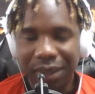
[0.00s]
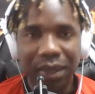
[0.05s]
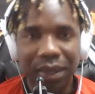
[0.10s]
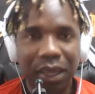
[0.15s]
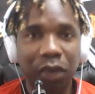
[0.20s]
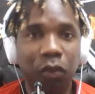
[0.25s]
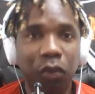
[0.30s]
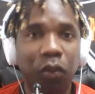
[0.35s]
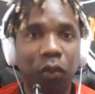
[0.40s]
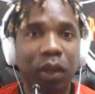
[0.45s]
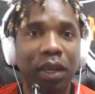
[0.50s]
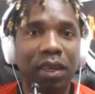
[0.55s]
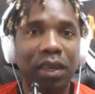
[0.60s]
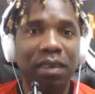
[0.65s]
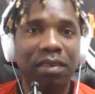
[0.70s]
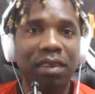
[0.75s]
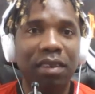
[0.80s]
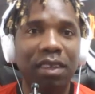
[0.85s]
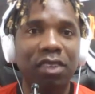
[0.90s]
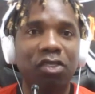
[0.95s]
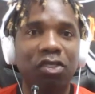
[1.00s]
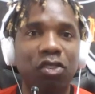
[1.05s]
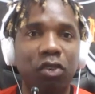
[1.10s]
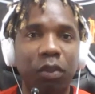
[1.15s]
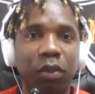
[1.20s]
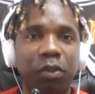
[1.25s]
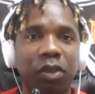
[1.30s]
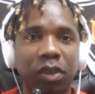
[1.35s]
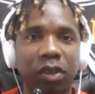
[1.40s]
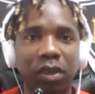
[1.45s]
winning is a
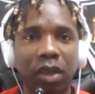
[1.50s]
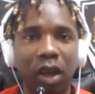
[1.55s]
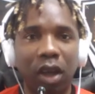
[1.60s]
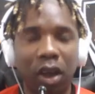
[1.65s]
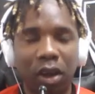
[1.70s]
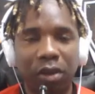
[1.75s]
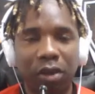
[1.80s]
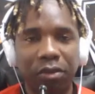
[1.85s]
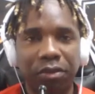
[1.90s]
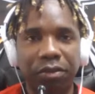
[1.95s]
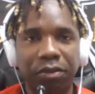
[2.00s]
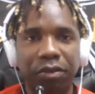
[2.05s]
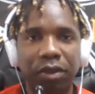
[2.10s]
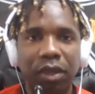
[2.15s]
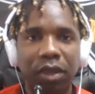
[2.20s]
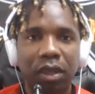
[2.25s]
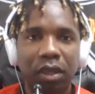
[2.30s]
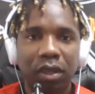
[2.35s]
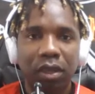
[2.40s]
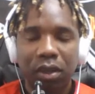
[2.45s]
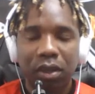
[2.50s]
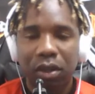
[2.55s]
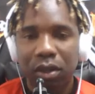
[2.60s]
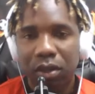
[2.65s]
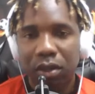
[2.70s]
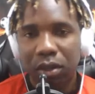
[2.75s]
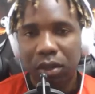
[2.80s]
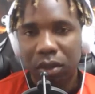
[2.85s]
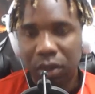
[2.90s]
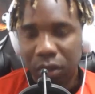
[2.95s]
description of,
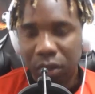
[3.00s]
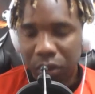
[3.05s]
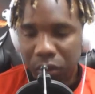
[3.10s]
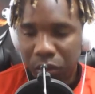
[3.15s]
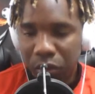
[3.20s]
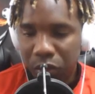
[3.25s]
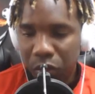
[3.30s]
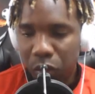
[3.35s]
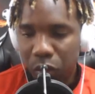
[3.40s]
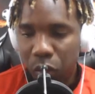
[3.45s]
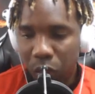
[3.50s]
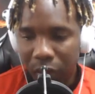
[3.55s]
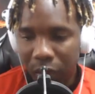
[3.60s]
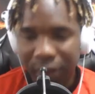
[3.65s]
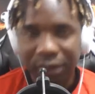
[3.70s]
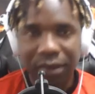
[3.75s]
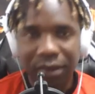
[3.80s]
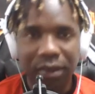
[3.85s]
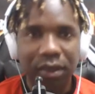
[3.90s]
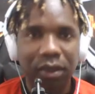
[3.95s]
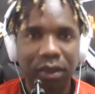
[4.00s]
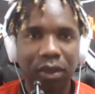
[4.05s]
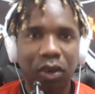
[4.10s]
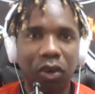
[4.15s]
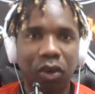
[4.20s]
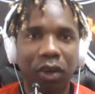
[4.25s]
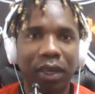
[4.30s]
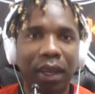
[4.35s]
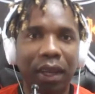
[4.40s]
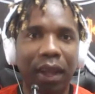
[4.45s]
what,
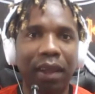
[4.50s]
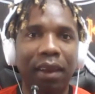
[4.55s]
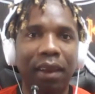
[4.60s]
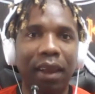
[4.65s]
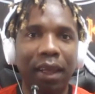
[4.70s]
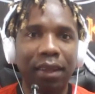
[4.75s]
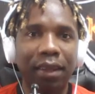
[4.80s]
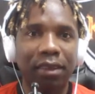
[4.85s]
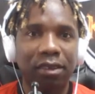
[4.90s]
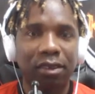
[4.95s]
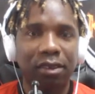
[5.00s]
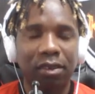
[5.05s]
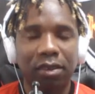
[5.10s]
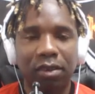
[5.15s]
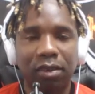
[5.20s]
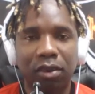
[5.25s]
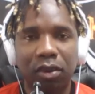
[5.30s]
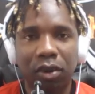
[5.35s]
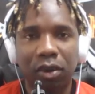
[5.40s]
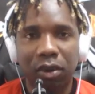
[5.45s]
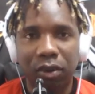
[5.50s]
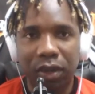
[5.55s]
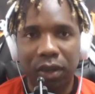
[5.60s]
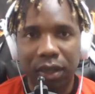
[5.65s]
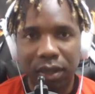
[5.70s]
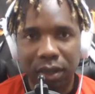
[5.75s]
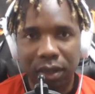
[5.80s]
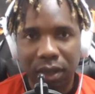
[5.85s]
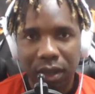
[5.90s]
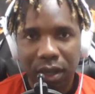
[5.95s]
or it highlights, or it